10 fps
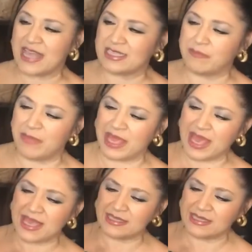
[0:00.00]
As
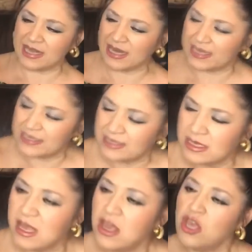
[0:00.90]
big as it is,
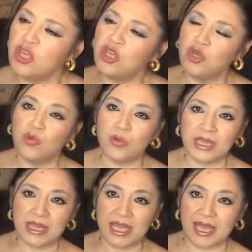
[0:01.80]
you
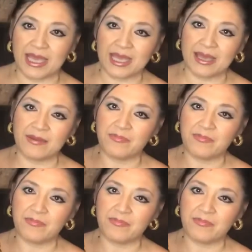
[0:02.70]
would think